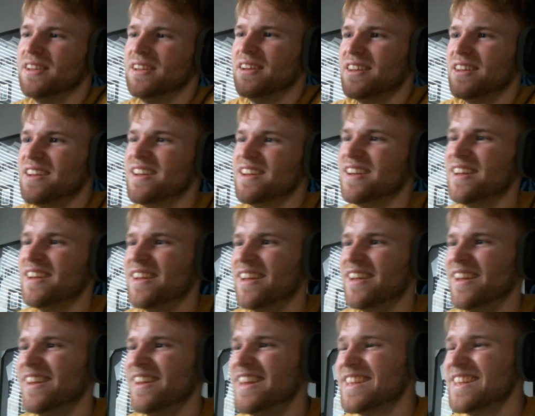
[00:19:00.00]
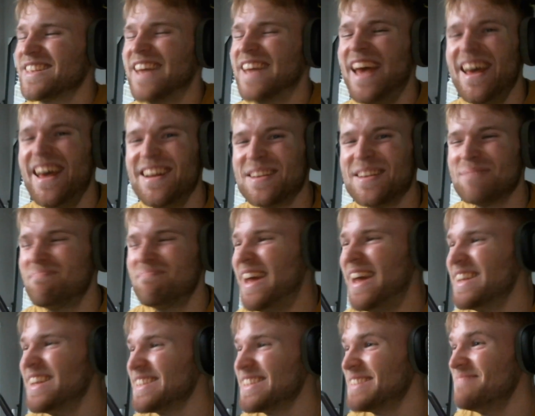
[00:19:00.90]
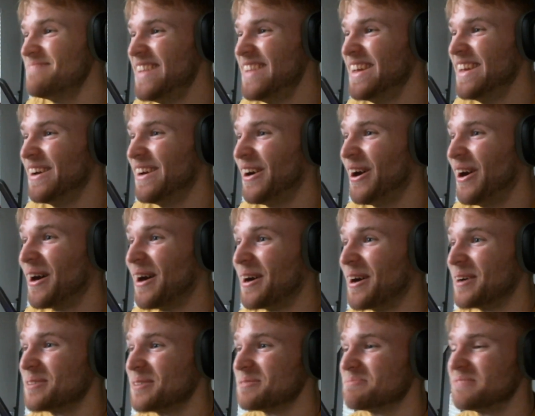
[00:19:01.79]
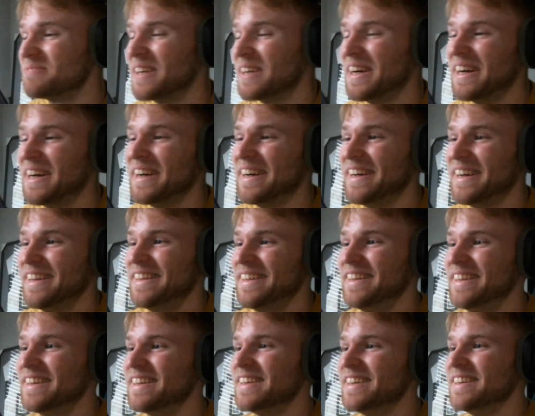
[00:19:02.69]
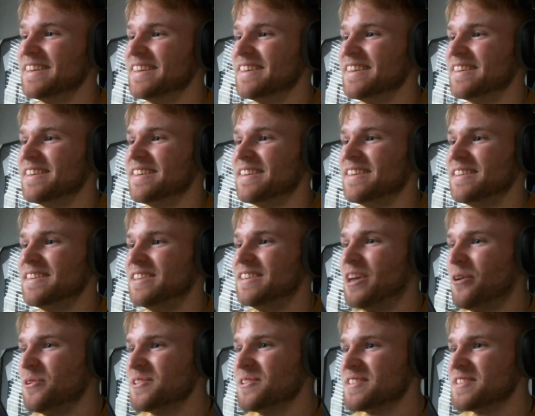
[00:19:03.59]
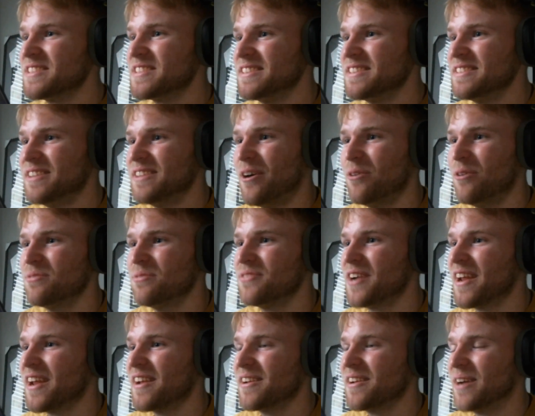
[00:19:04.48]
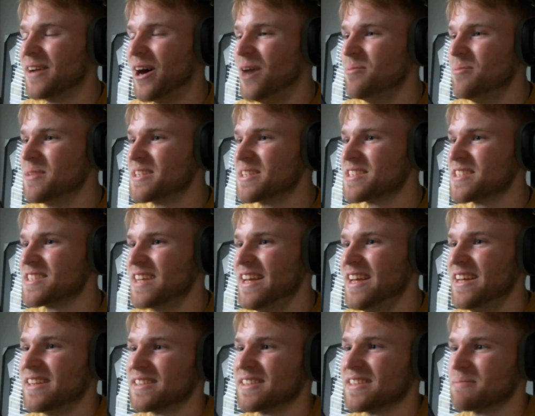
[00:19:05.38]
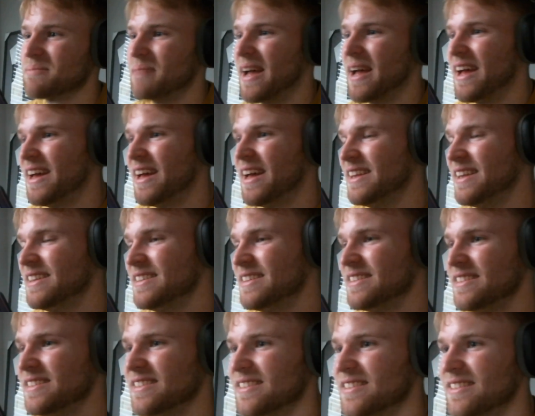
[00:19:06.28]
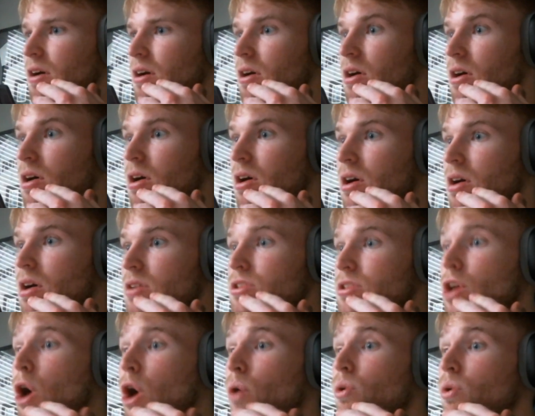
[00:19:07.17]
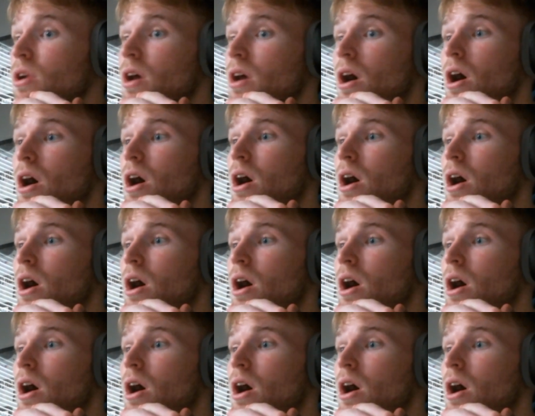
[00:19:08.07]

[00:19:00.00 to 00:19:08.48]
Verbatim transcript: Yes. This kid is pissing me off, bro. No, no freaking common sense, man. Don't.